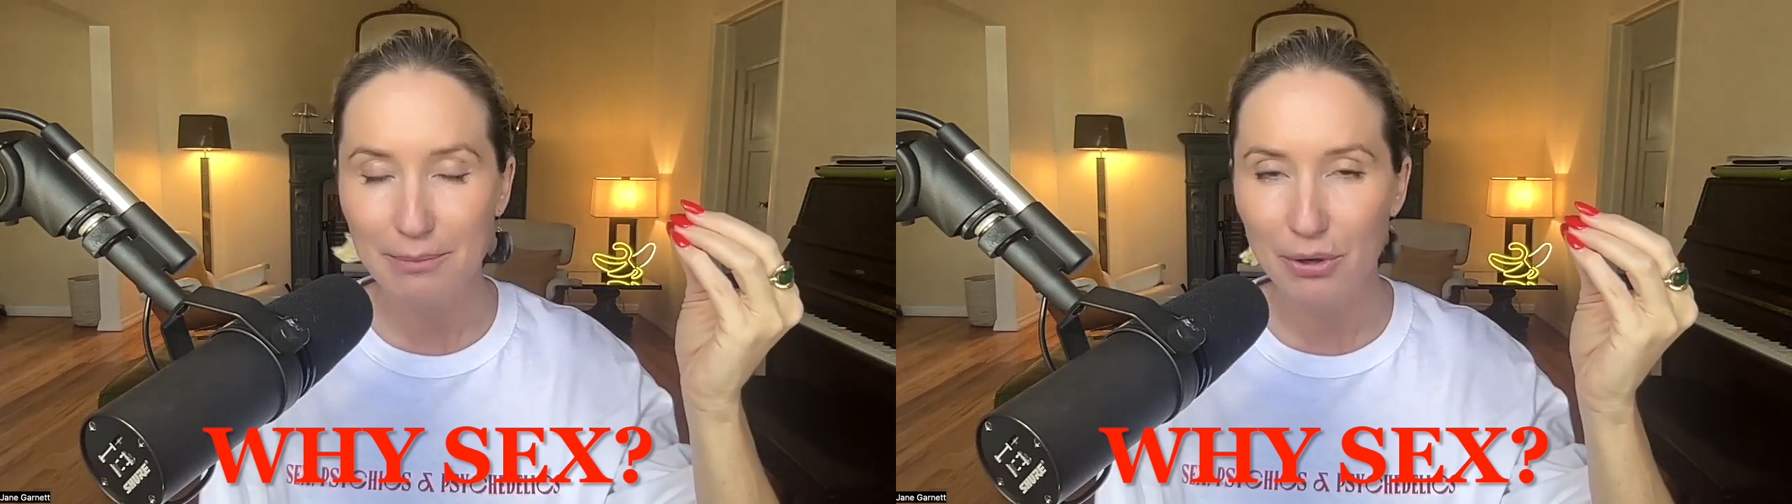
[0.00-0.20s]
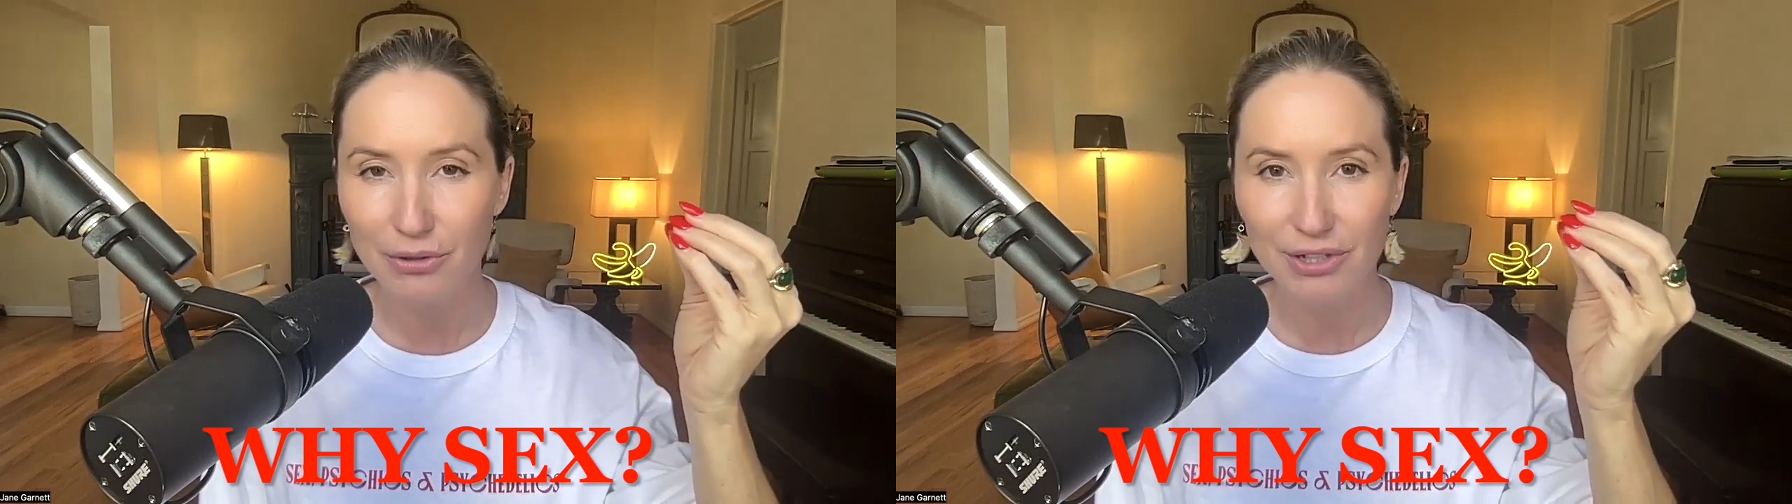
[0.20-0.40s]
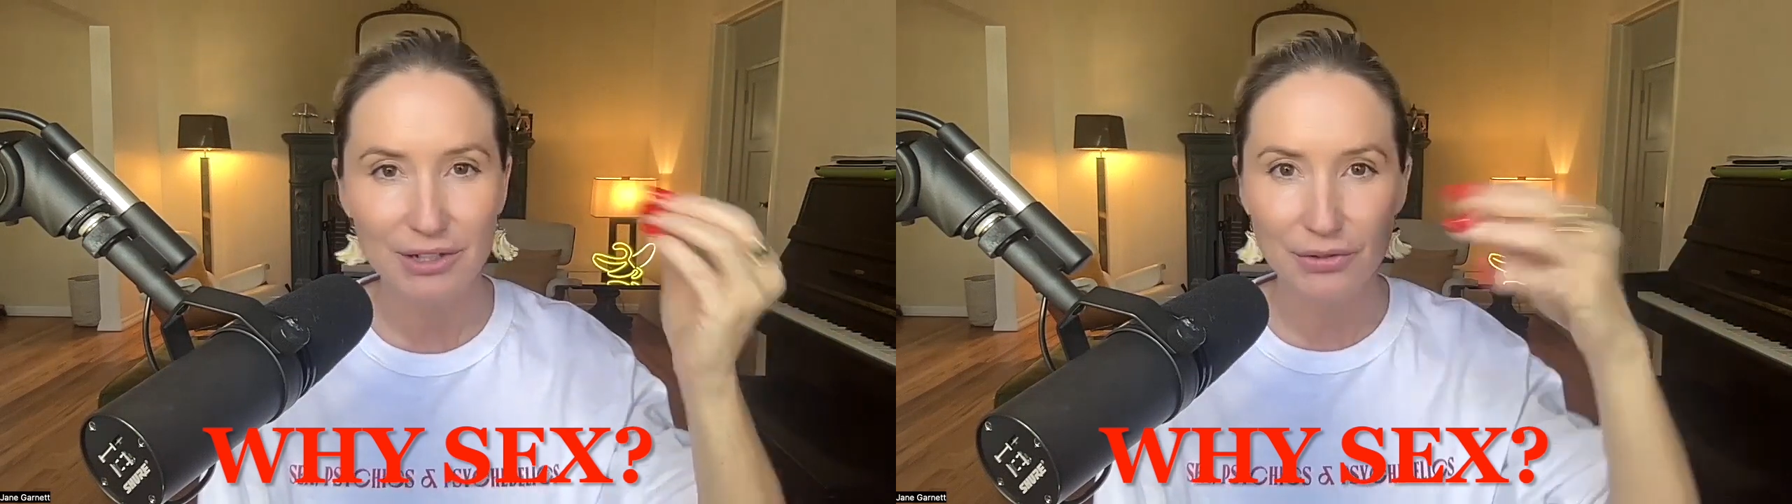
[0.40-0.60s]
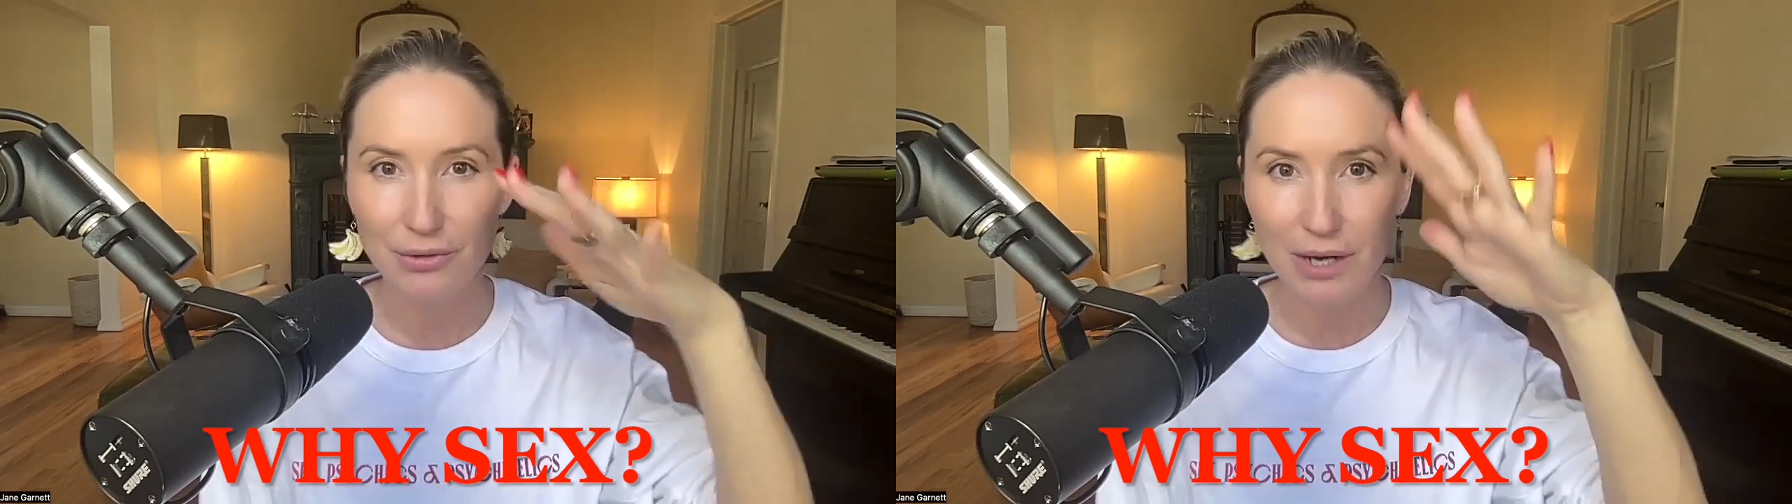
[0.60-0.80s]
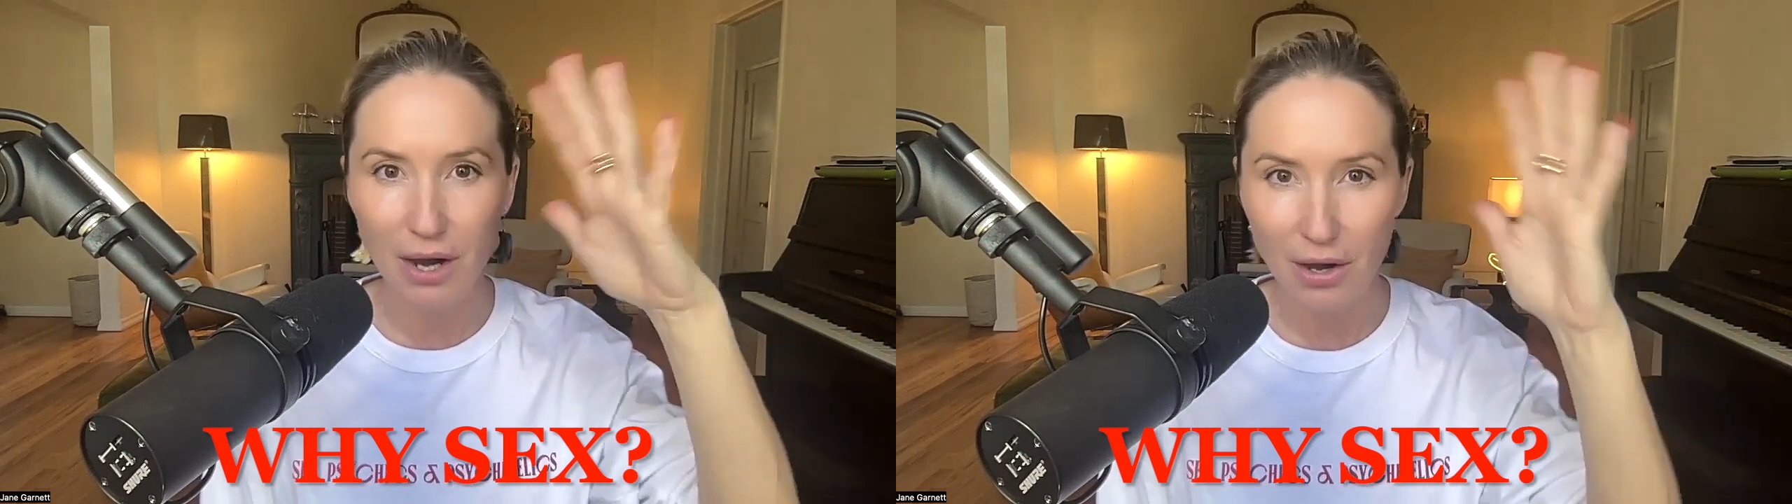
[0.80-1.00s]
pulled into
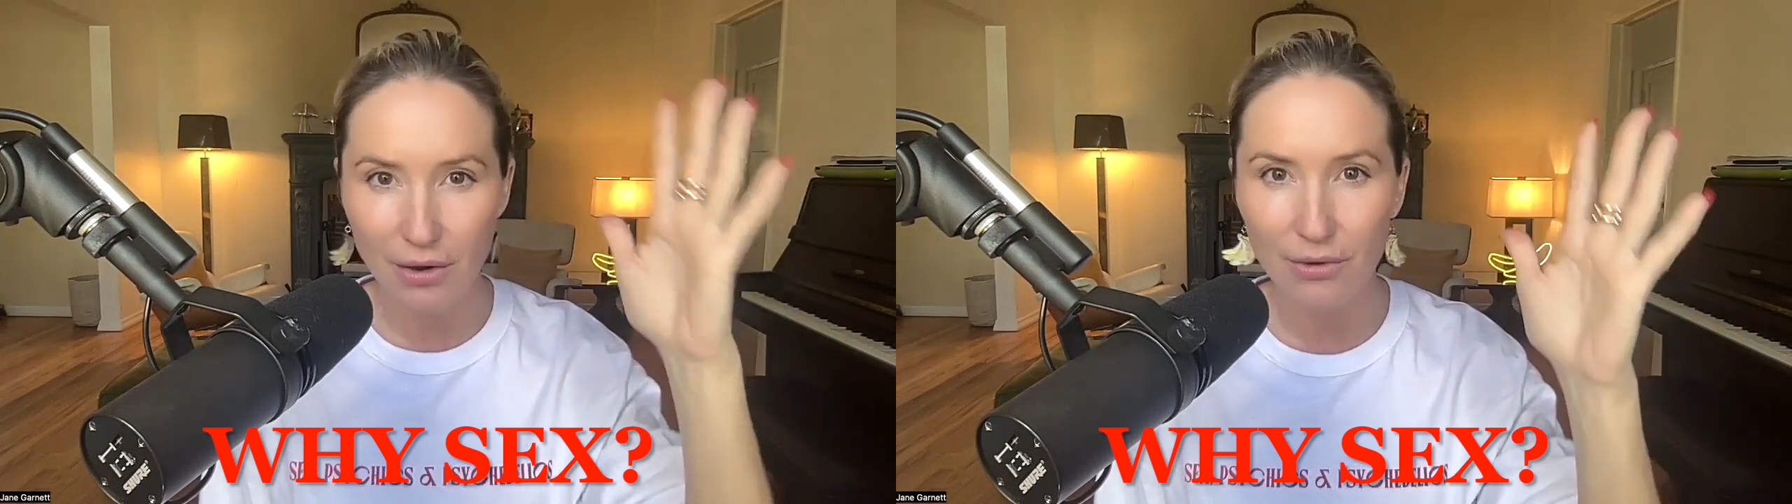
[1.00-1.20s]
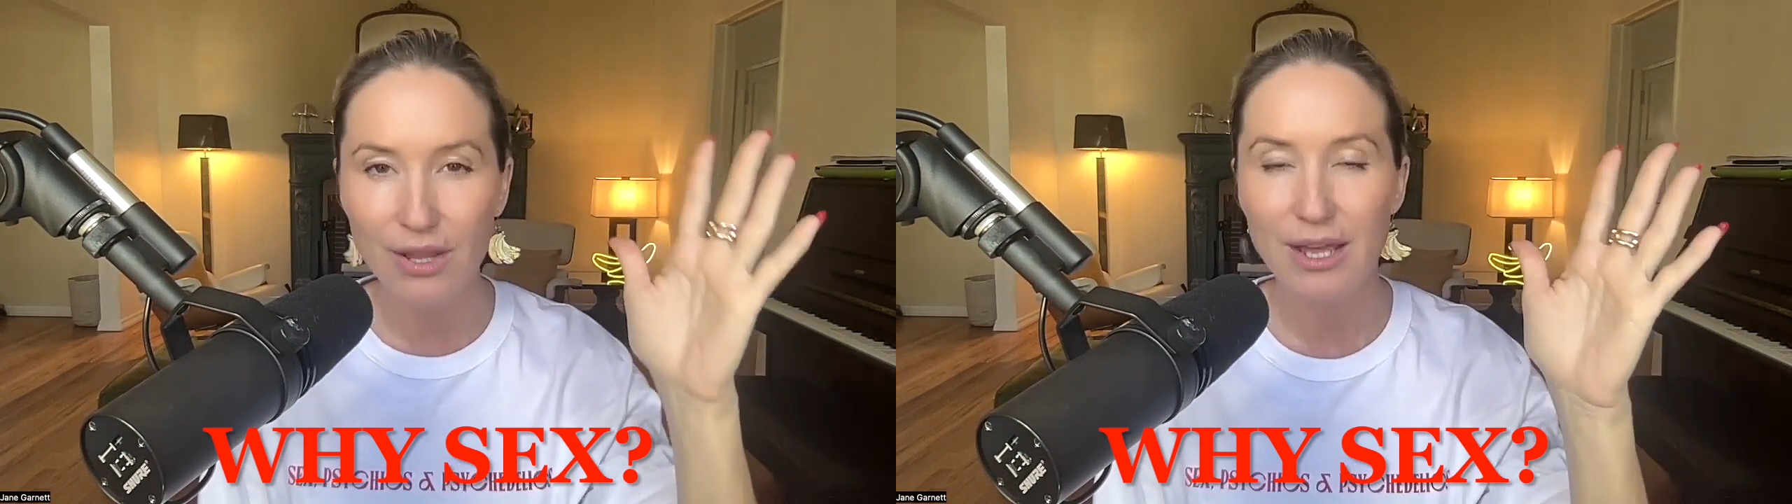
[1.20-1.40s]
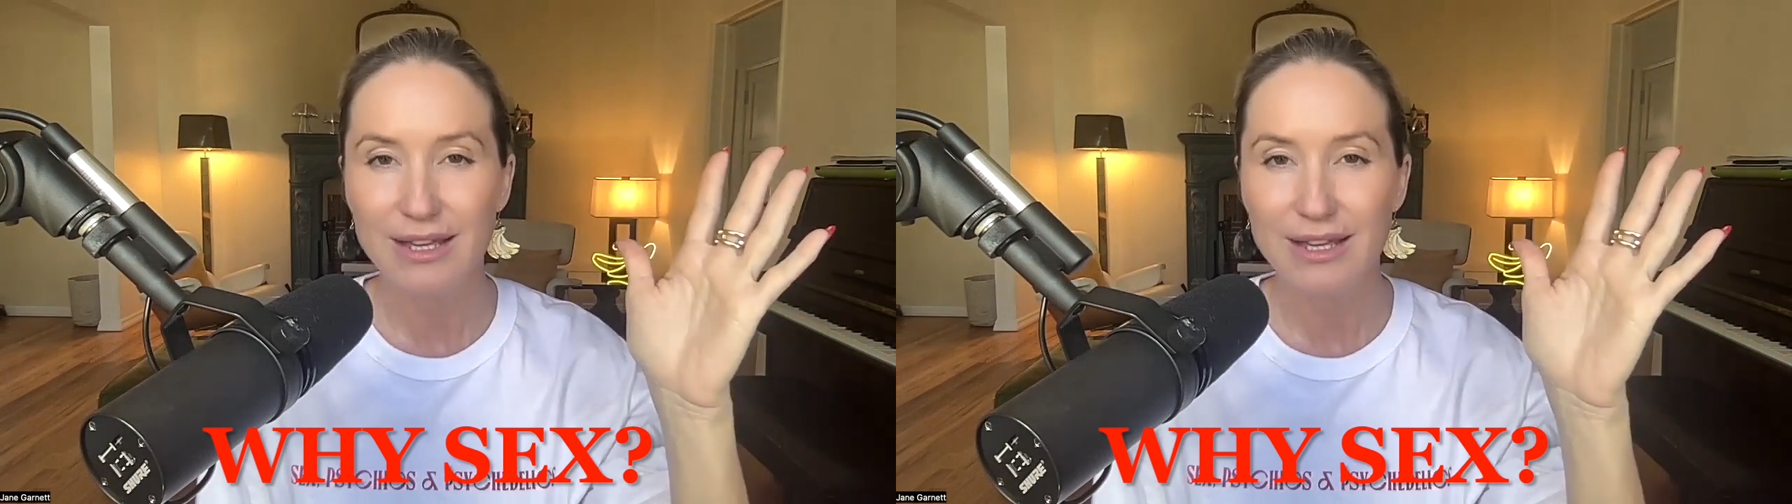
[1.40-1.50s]
a whole